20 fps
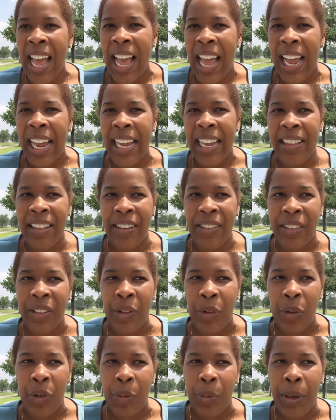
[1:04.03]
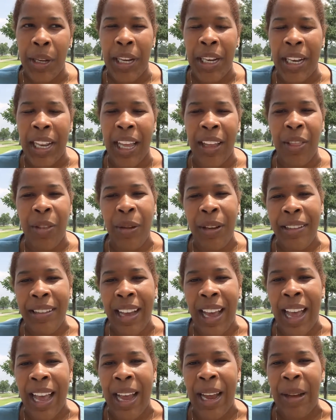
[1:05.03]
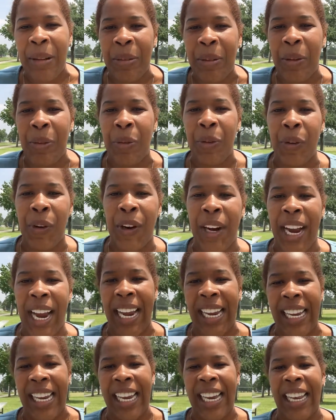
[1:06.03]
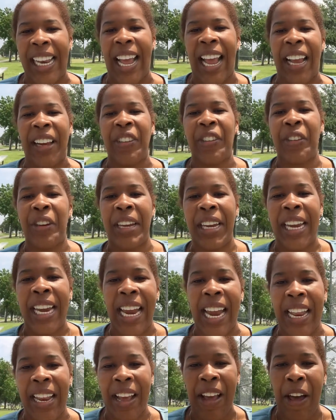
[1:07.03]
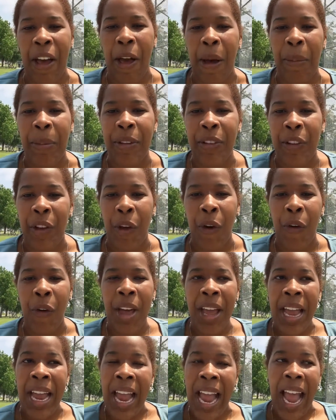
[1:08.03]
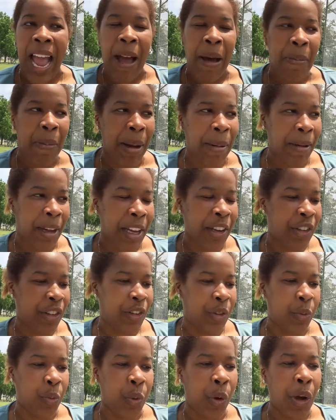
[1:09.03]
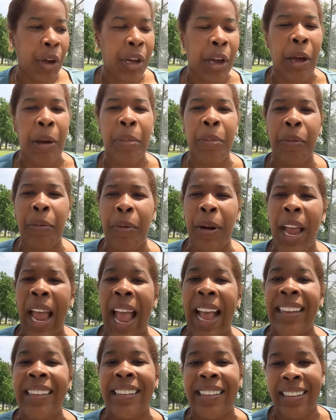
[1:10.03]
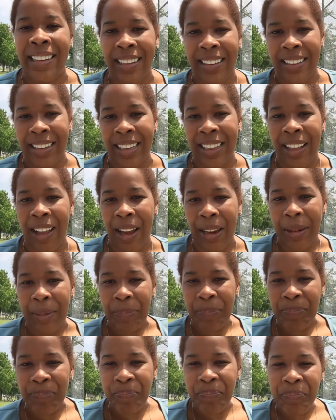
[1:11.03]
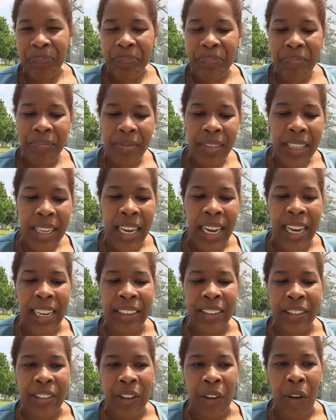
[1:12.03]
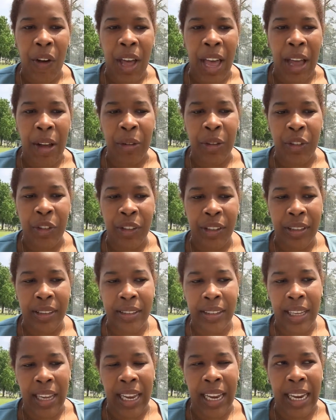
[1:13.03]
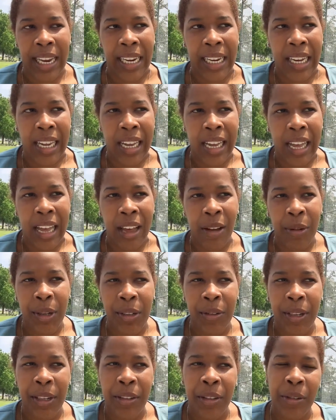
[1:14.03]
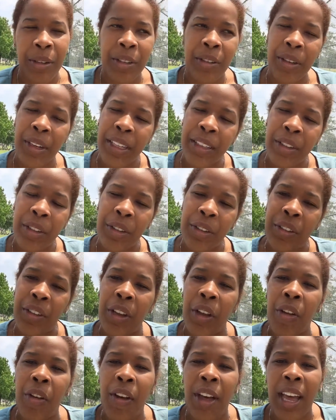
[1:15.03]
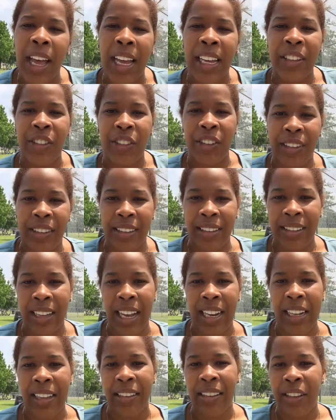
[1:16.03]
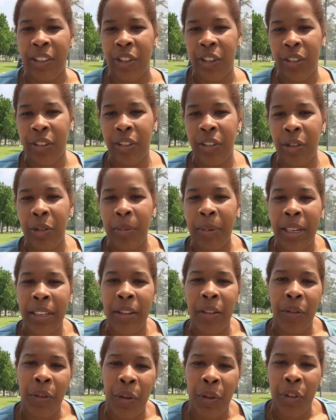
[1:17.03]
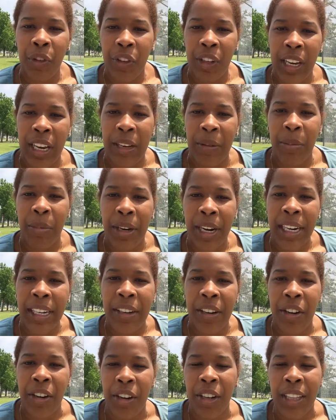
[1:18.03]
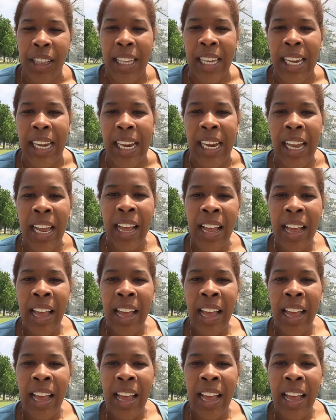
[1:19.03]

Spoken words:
I hit the snooze button like 3 times before I can actually get up. So my body just woke up at 6 o'clock. And so I was just like, what do I do? So I just decided to just do my devotion bright and early,